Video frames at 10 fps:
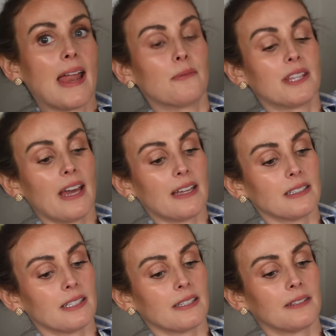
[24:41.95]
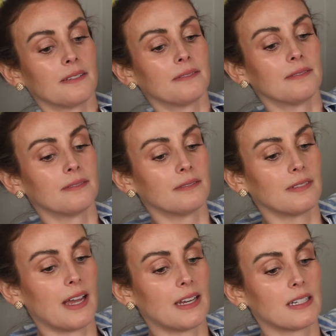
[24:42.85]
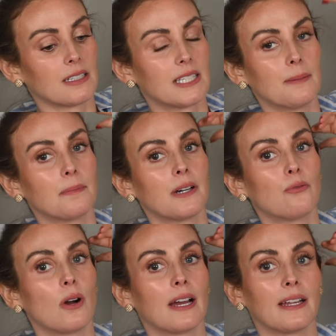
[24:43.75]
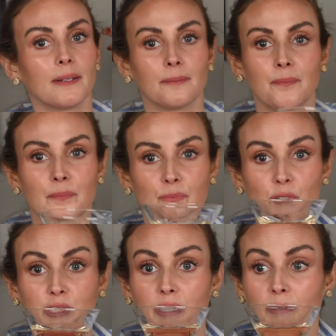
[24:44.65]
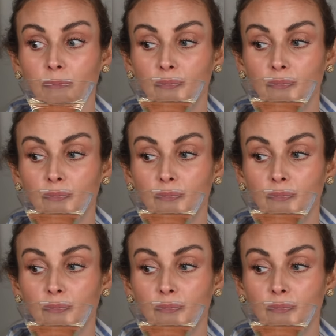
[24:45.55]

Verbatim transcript: And with that, and a sip of wine, we are done.